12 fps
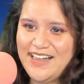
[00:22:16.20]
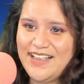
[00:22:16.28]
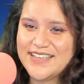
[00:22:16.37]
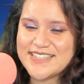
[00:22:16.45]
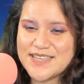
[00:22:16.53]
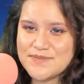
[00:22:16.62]

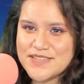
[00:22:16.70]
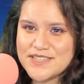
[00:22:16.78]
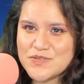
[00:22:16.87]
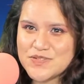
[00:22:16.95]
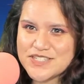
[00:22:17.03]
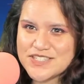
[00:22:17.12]
Sometimes
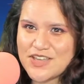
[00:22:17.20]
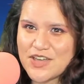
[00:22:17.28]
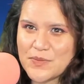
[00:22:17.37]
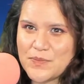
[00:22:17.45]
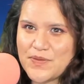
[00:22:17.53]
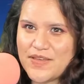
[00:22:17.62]
we just talk
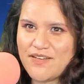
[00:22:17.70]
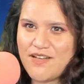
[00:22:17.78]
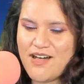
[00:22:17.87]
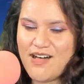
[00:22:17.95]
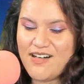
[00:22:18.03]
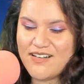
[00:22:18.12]
about
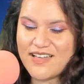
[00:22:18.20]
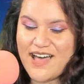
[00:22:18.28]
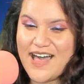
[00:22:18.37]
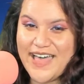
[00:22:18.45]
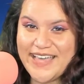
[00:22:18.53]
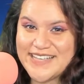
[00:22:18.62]
all
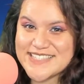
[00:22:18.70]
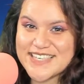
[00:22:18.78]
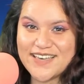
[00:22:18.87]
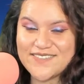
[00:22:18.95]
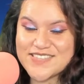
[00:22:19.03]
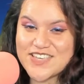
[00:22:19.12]
kinds
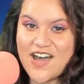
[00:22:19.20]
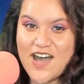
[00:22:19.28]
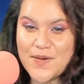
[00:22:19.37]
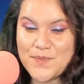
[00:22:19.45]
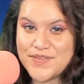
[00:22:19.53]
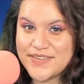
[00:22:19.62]
of
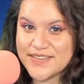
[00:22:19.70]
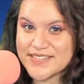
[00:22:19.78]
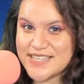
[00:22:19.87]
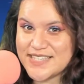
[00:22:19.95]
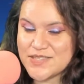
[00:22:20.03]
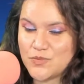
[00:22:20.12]
topics.
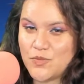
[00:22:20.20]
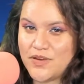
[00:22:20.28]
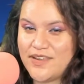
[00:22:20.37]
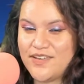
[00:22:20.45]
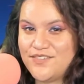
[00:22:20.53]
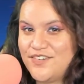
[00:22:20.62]
It's
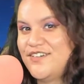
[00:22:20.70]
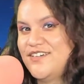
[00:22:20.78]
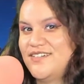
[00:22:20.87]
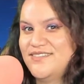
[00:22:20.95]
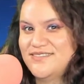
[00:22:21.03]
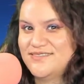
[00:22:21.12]

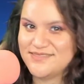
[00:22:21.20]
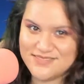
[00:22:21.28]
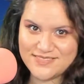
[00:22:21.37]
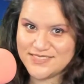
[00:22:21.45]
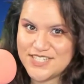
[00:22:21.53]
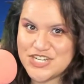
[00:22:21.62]
whatever
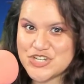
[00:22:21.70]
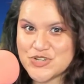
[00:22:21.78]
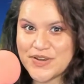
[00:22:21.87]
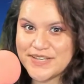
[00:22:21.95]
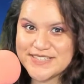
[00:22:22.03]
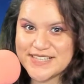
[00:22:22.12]

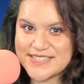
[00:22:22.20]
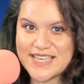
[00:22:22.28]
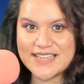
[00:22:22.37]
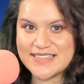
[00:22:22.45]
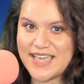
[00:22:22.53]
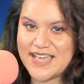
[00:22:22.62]
strikes us
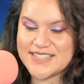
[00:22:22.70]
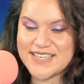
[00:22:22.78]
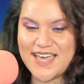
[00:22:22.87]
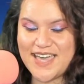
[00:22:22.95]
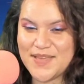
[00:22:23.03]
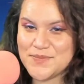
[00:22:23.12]
at that
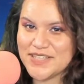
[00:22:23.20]
time.